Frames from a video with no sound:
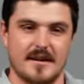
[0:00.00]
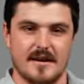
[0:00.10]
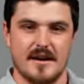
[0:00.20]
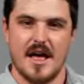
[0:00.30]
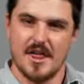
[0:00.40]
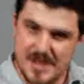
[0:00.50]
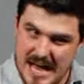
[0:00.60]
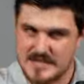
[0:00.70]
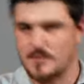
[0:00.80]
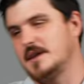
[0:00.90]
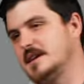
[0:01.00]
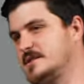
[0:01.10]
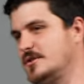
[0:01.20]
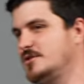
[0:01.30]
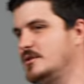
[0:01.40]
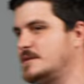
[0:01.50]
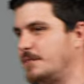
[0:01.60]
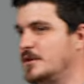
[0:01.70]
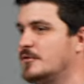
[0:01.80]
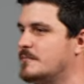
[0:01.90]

That's why there's good news for you and me.